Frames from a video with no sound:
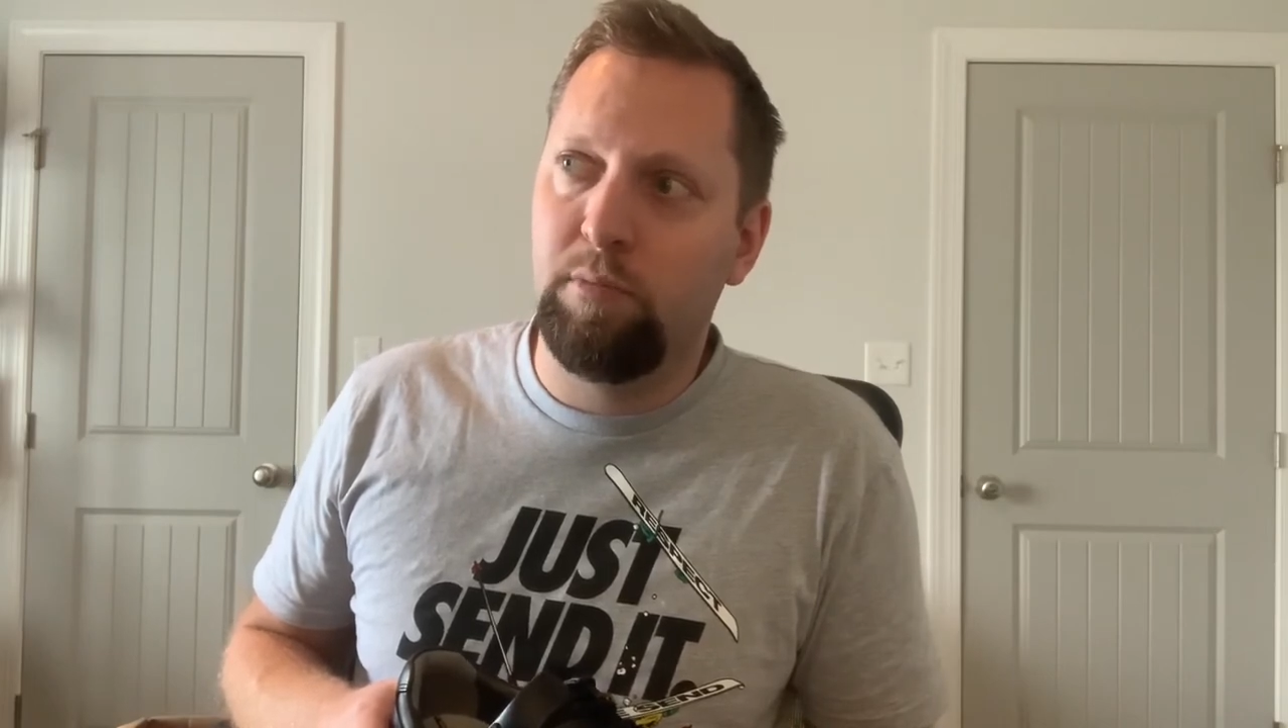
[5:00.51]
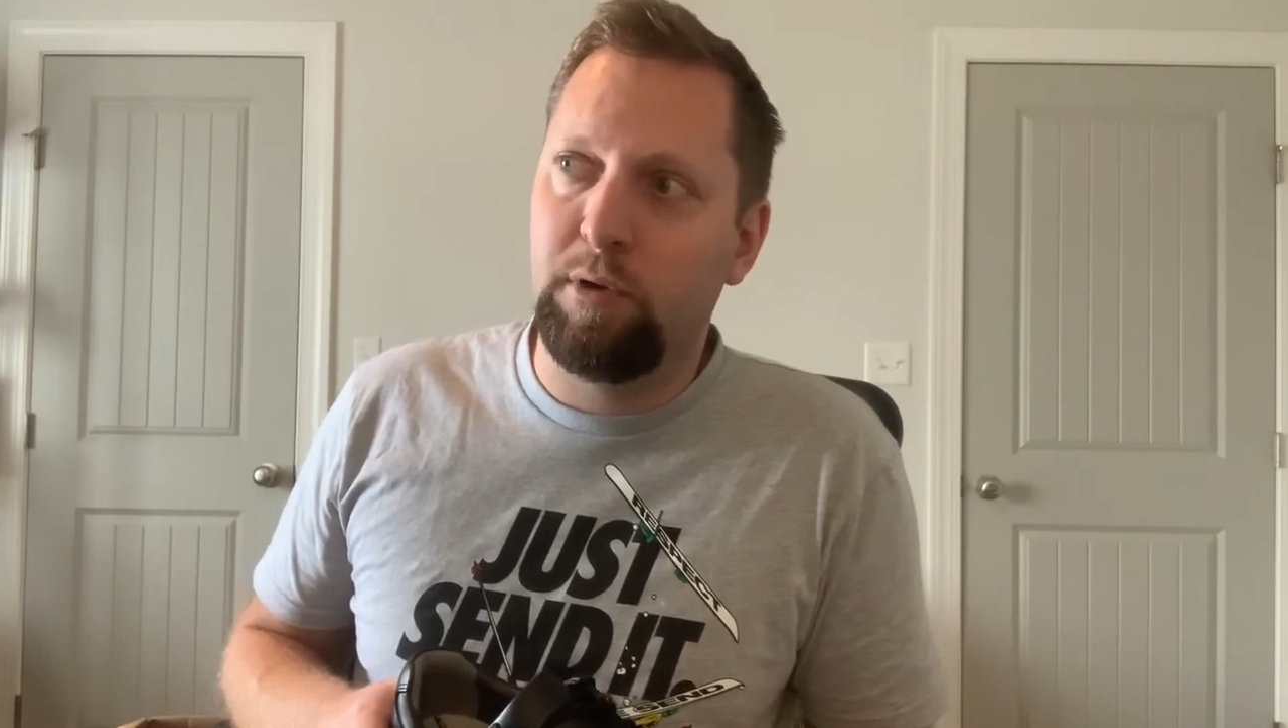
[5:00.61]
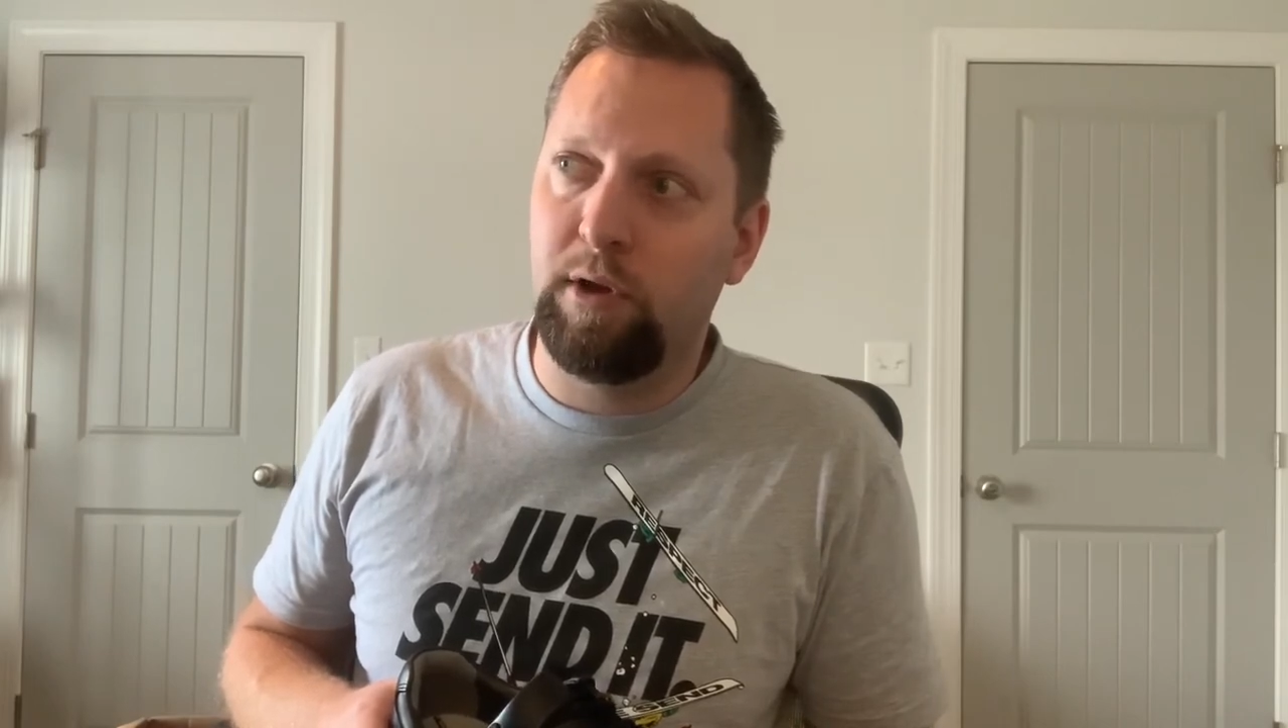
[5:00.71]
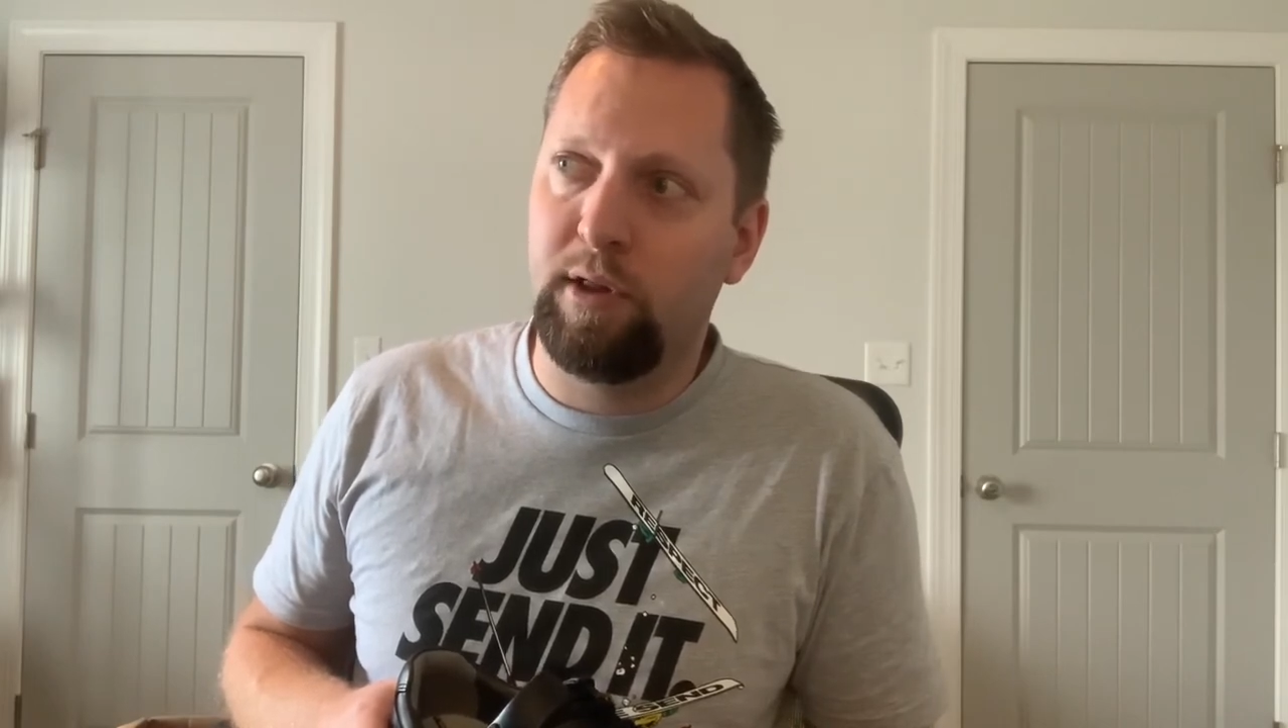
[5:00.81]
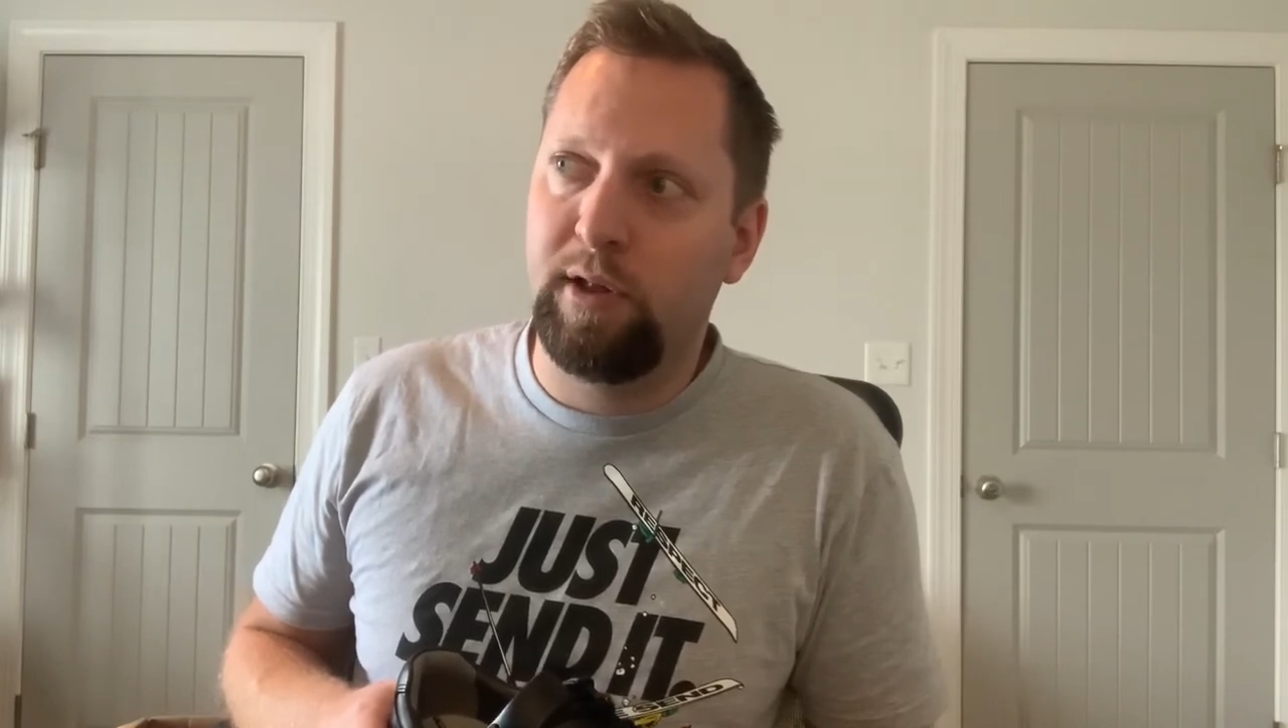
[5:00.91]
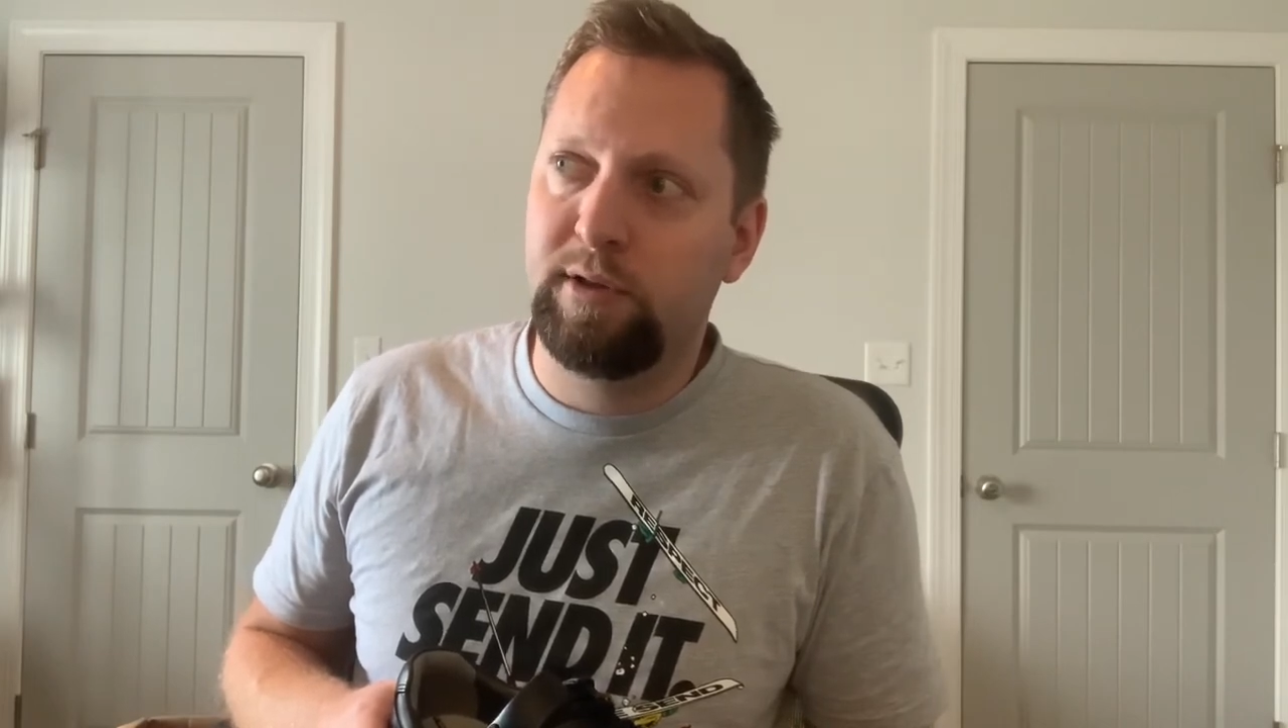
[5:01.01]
but a lot of